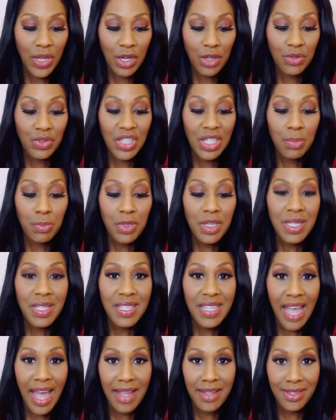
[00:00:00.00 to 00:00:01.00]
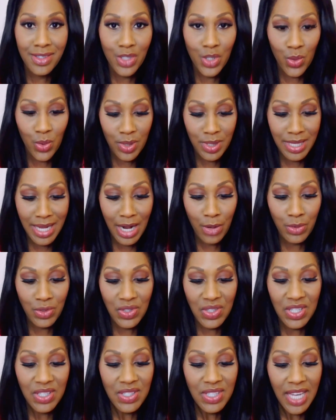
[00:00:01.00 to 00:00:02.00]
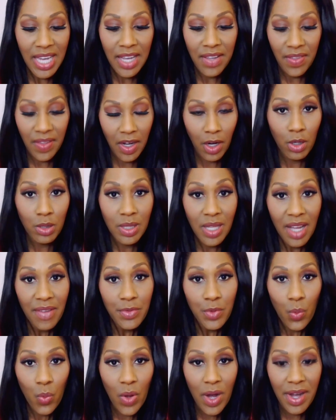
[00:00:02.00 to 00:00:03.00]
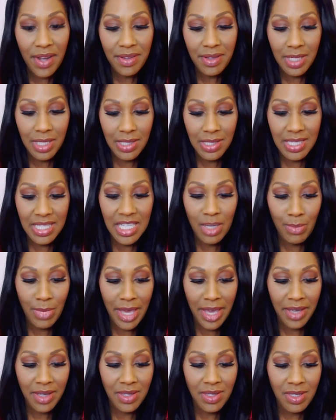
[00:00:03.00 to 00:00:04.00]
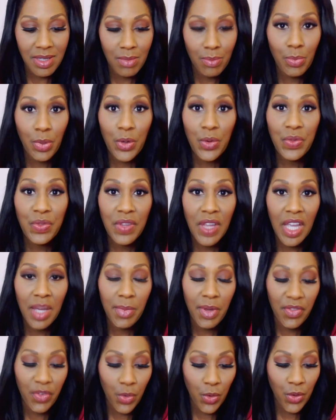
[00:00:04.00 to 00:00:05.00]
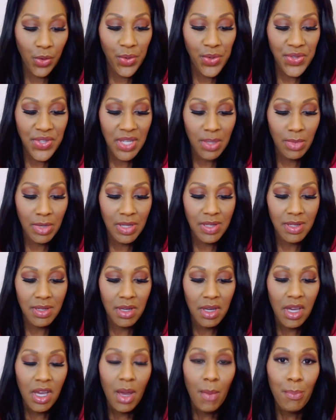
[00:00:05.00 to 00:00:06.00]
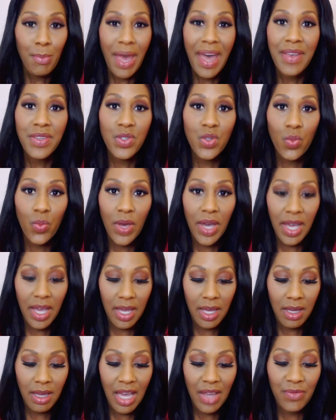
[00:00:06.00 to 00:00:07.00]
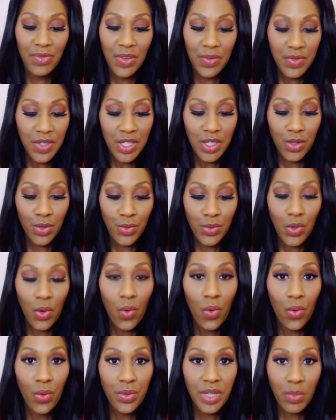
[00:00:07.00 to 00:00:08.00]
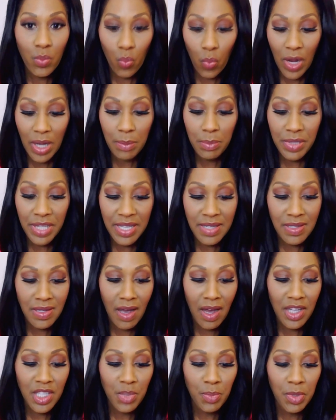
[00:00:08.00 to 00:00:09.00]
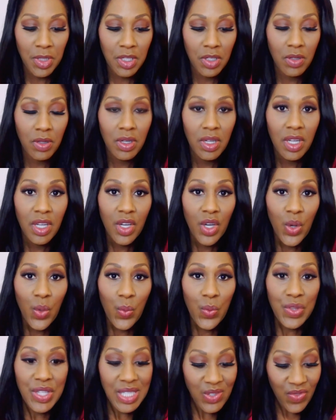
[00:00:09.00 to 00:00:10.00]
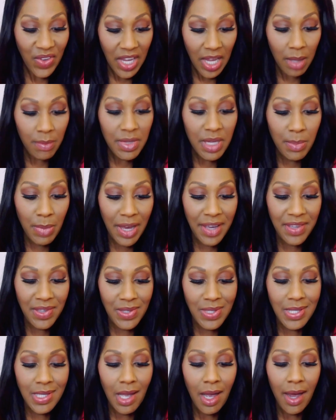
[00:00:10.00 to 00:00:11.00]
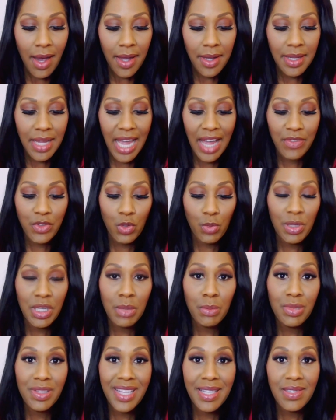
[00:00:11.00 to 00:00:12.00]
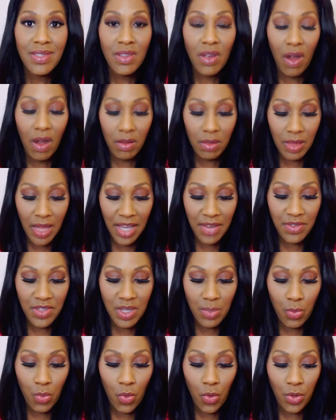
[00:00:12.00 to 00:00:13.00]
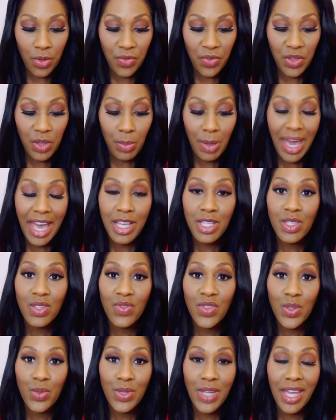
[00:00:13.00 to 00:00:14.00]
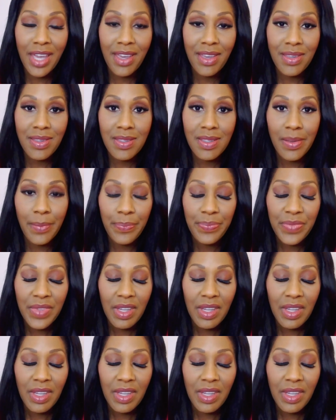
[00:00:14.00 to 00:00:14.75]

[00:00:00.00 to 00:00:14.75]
We are deeply saddened to announce today that our loved one, DMX, birth name of Earl Simmons, passed away at 50 years old at White Plains Hospital with his family by his side after being placed on life support for the past few days.